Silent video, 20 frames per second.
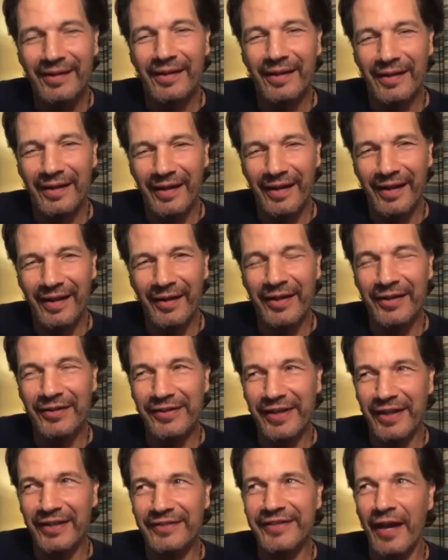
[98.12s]
Yeah,
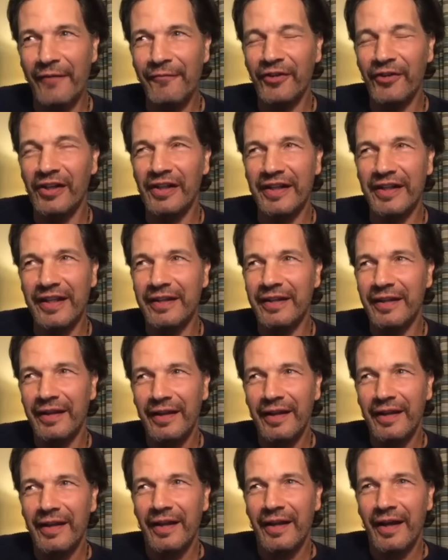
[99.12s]
it definitely,
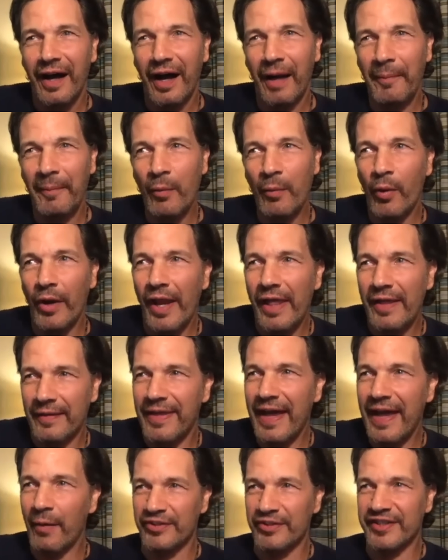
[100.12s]
I mean, when
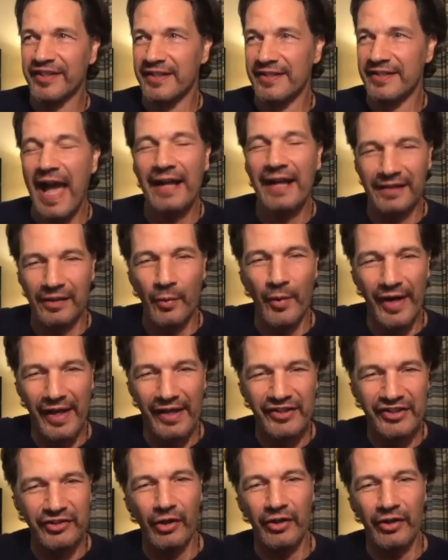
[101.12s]
that was exactly when I
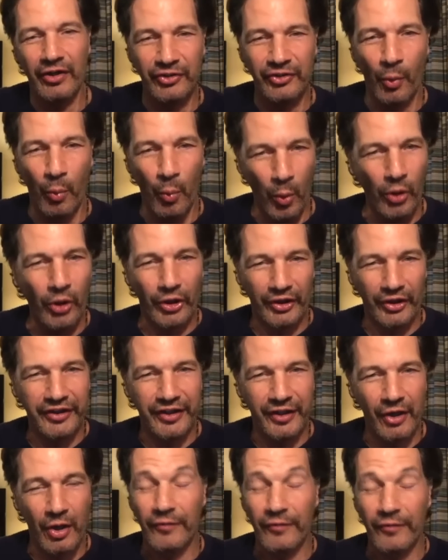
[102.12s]
started to work,
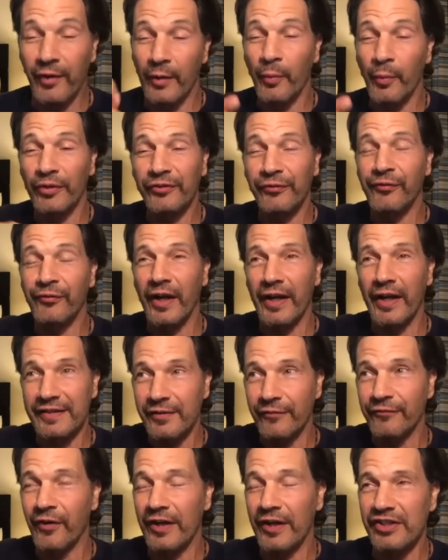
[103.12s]
and what's funny, it's a
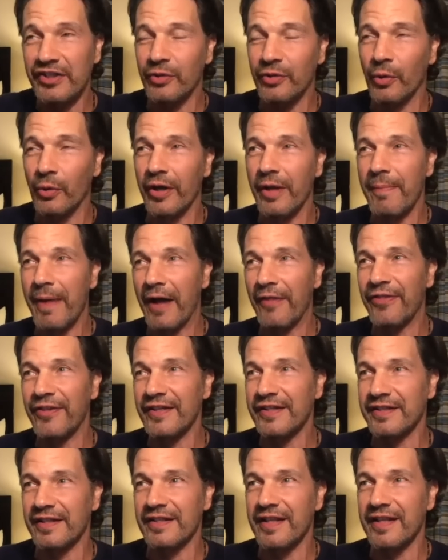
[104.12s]
funny story about
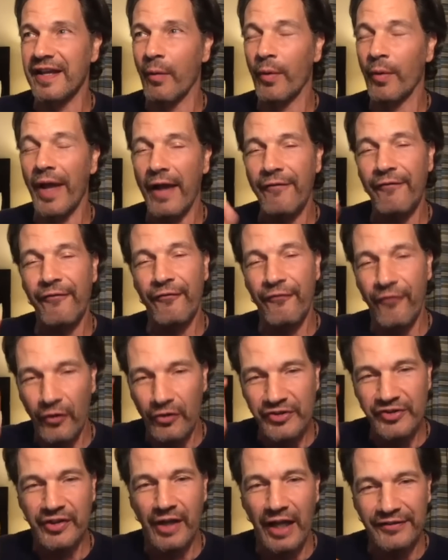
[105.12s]
this is that when I
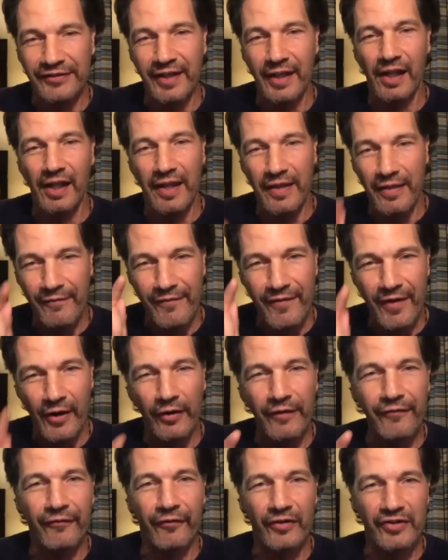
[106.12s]
first got to LA, the
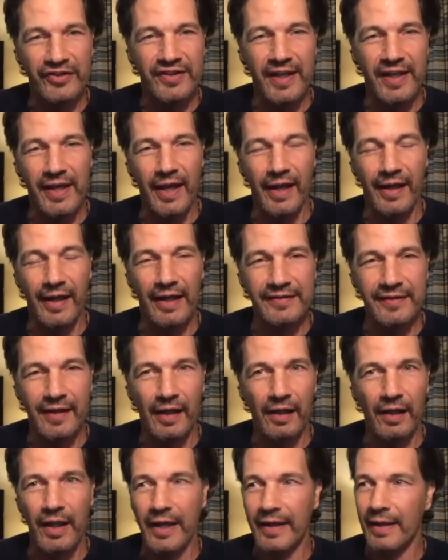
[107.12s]
very first day I got to
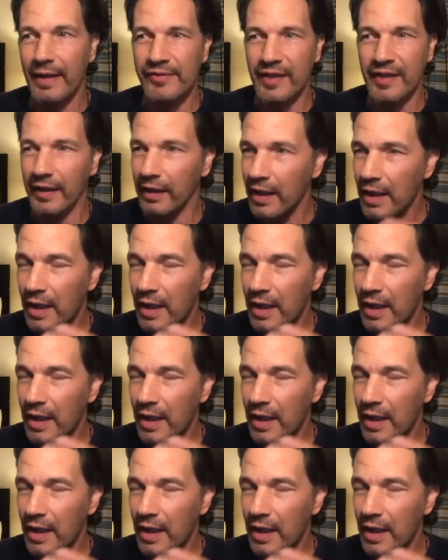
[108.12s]
LA, and I was like,